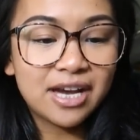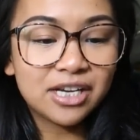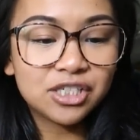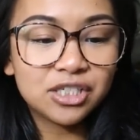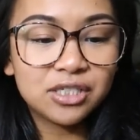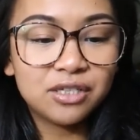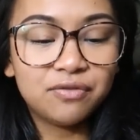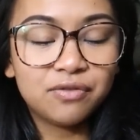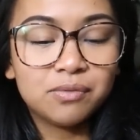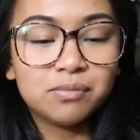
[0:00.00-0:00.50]

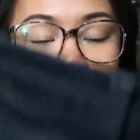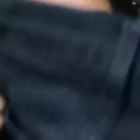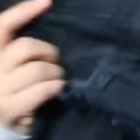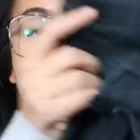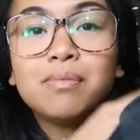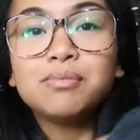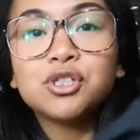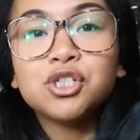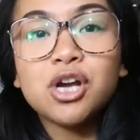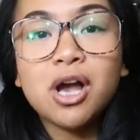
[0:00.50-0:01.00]
actually from
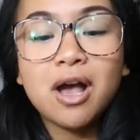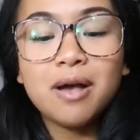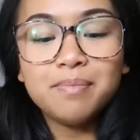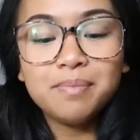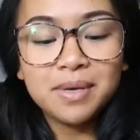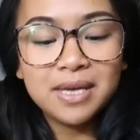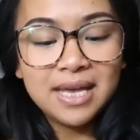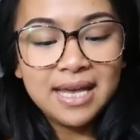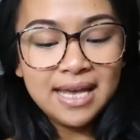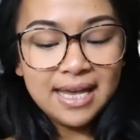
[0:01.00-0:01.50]

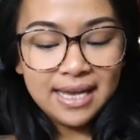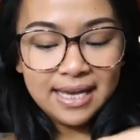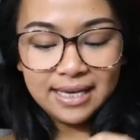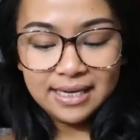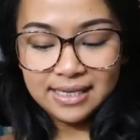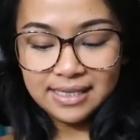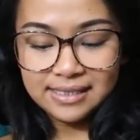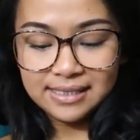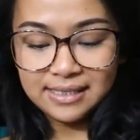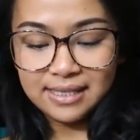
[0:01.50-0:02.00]
Topshop.
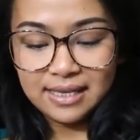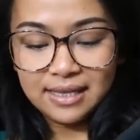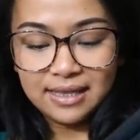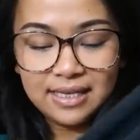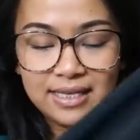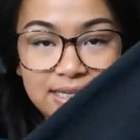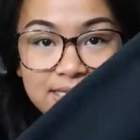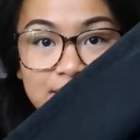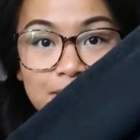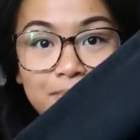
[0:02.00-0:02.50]
It is
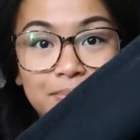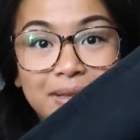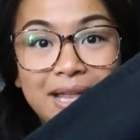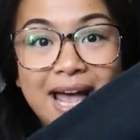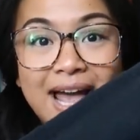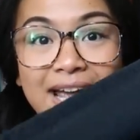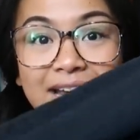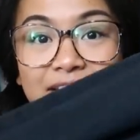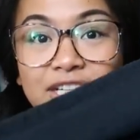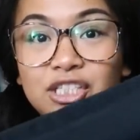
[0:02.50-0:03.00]
these
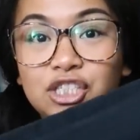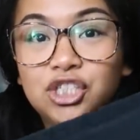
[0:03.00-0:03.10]
black